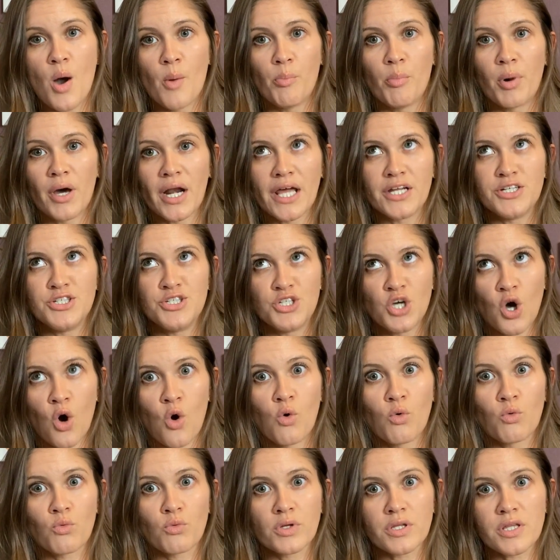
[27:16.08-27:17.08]
but I
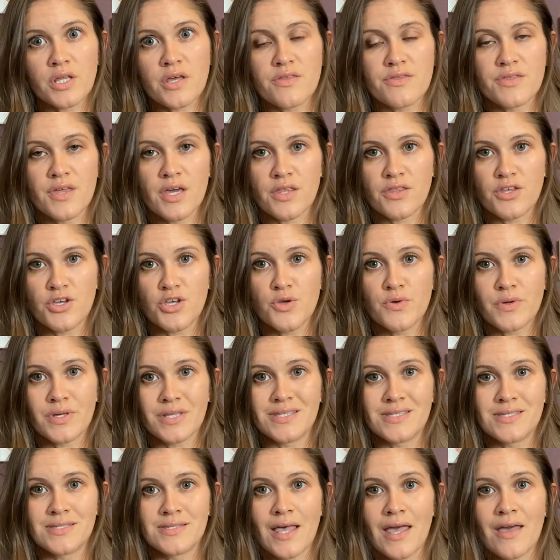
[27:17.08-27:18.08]
don't really think that you
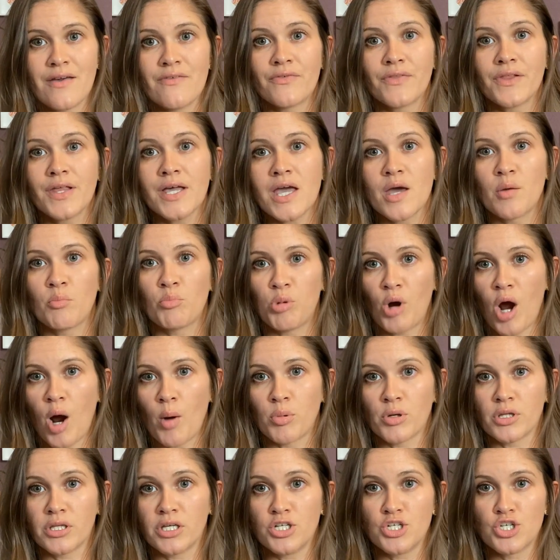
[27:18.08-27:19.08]
can safely and
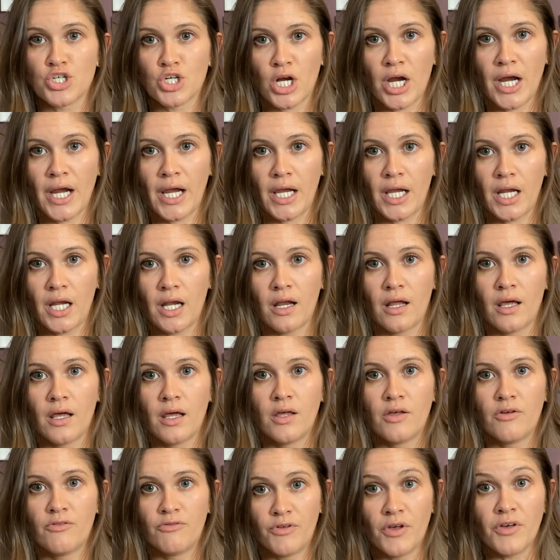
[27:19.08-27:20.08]
properly train
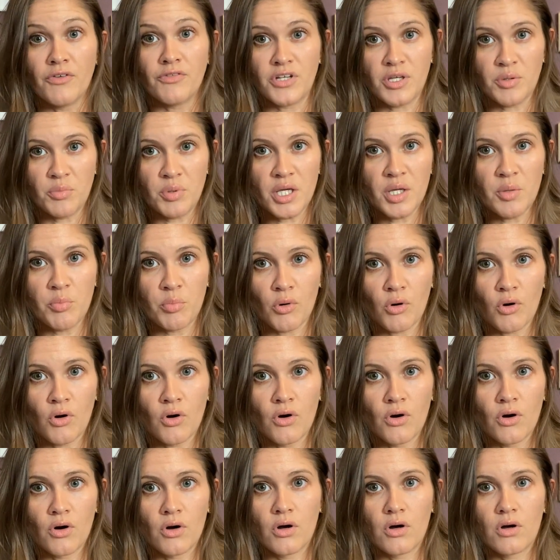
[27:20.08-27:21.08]
50
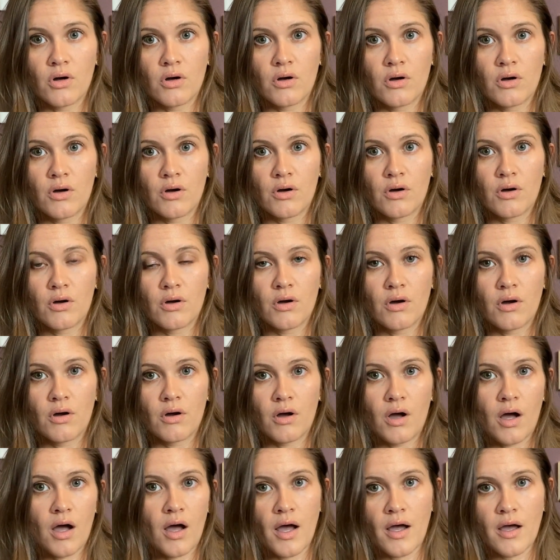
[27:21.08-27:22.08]
people.
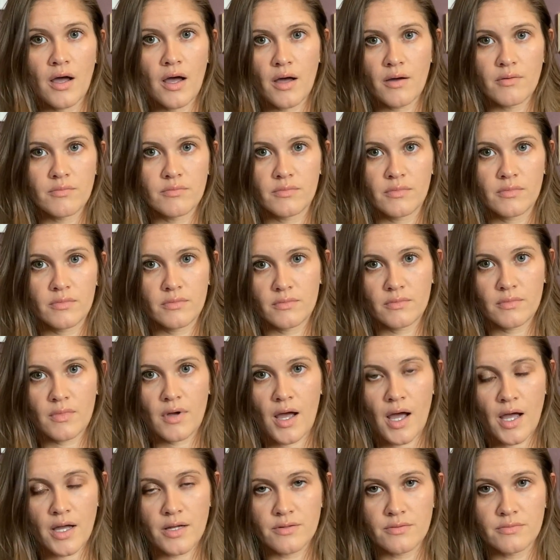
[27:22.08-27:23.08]
I
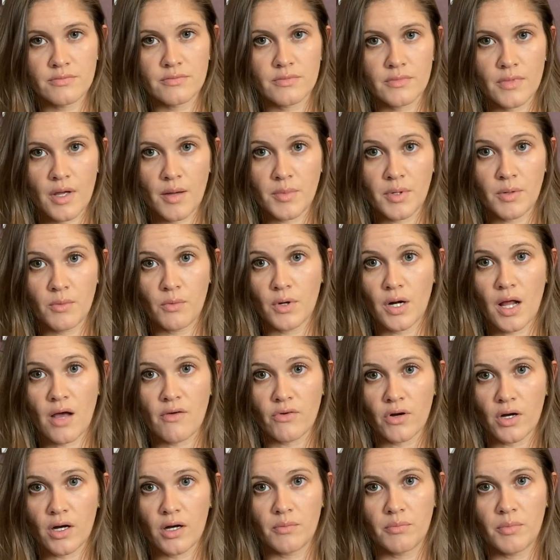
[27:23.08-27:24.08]
mean,
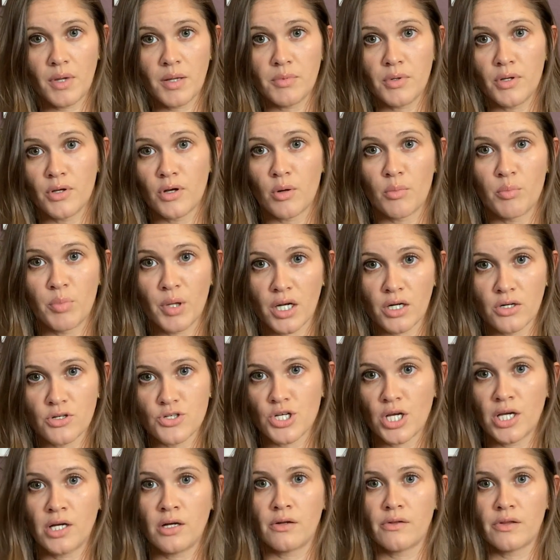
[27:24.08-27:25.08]
whatever, maybe you're a better
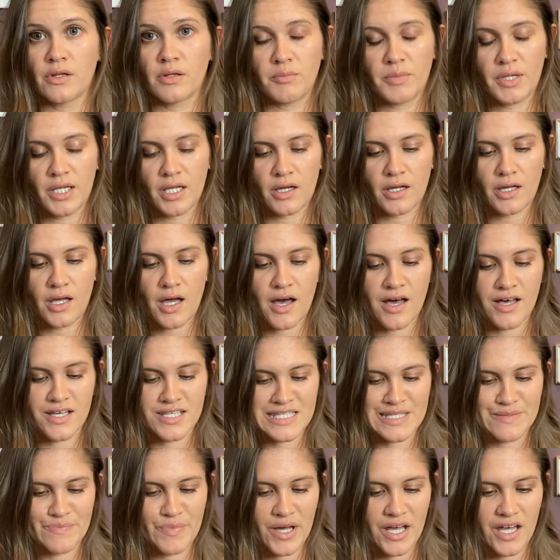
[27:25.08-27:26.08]
trainer than me, I
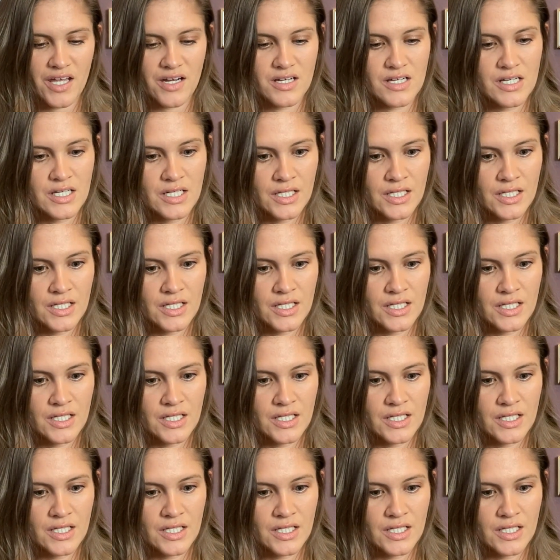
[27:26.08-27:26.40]
guess, but